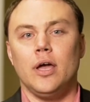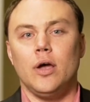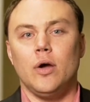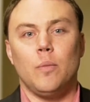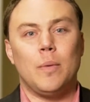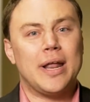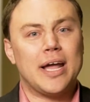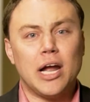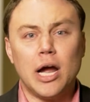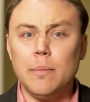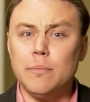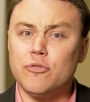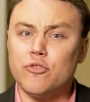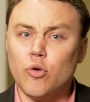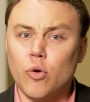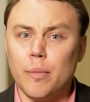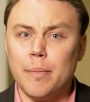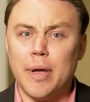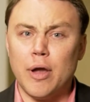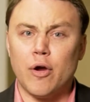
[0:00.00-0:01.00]
When it comes
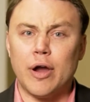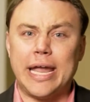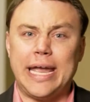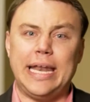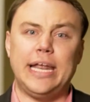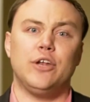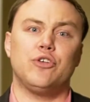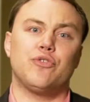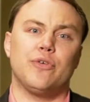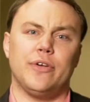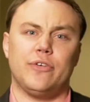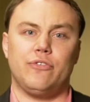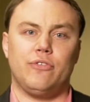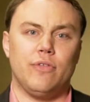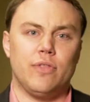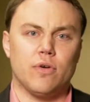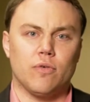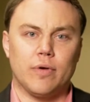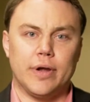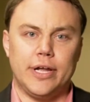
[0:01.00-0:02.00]
to American interests
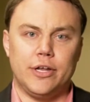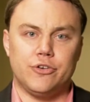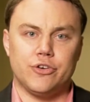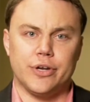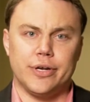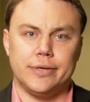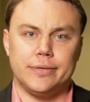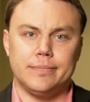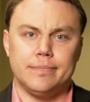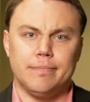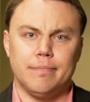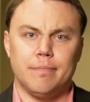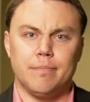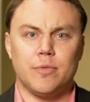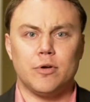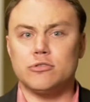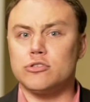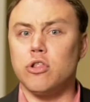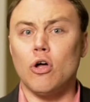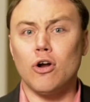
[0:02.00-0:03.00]
in the region,
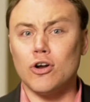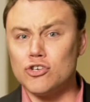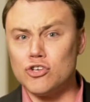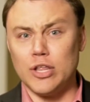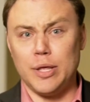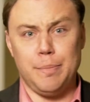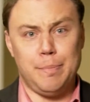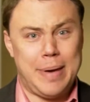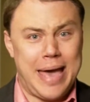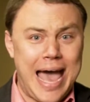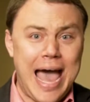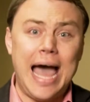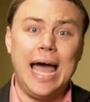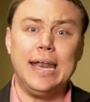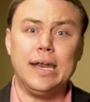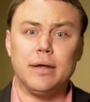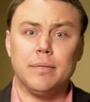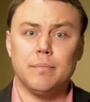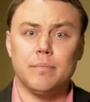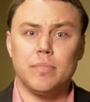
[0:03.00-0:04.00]
there's largely
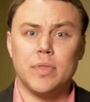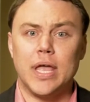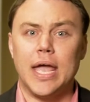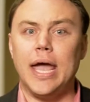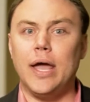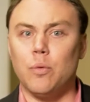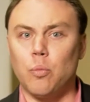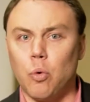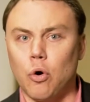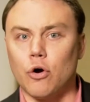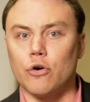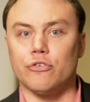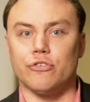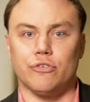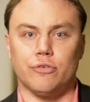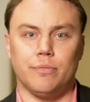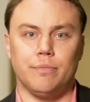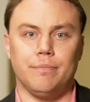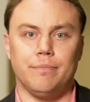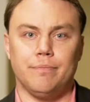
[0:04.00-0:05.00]
bad and
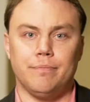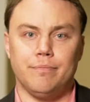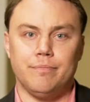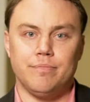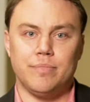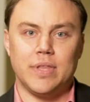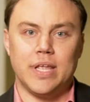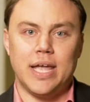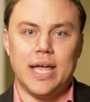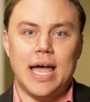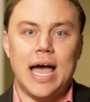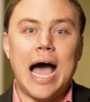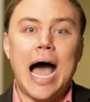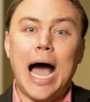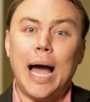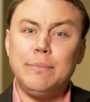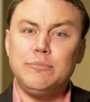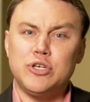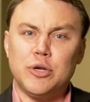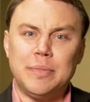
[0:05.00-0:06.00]
worse.
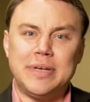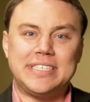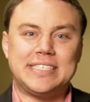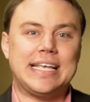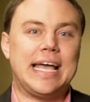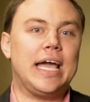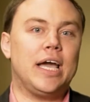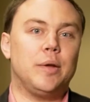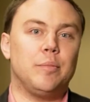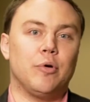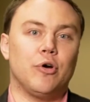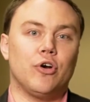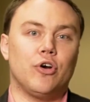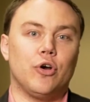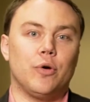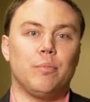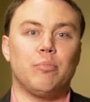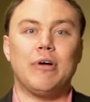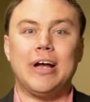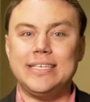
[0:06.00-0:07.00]
I'm Jimmy
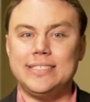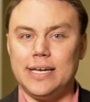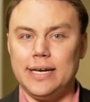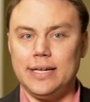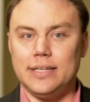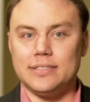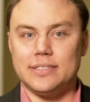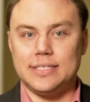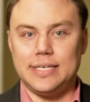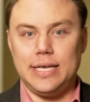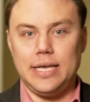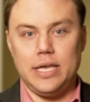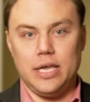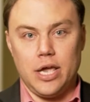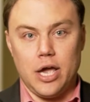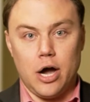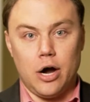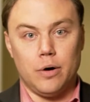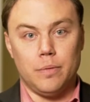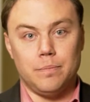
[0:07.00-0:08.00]
Sengenberger, President and
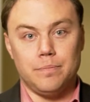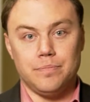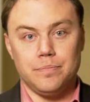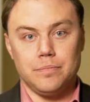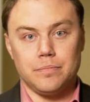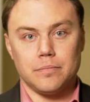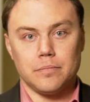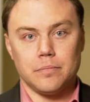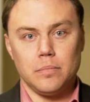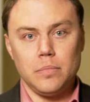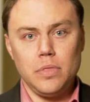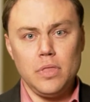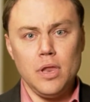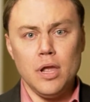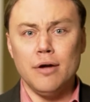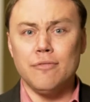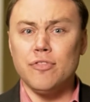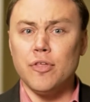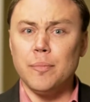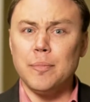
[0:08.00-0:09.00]
CEO
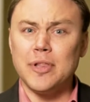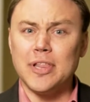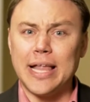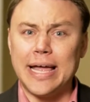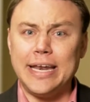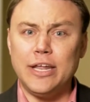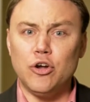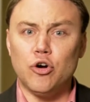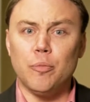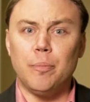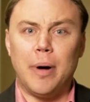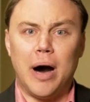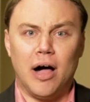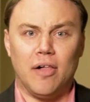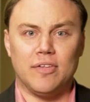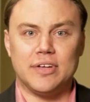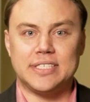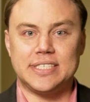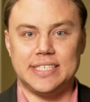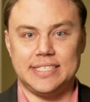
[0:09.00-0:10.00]
of the Millennial
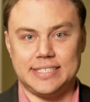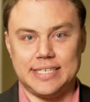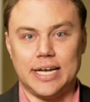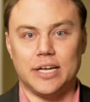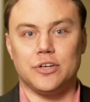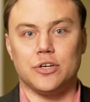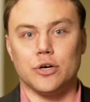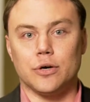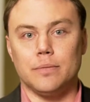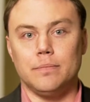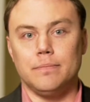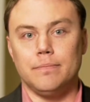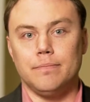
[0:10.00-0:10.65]
Policy Center.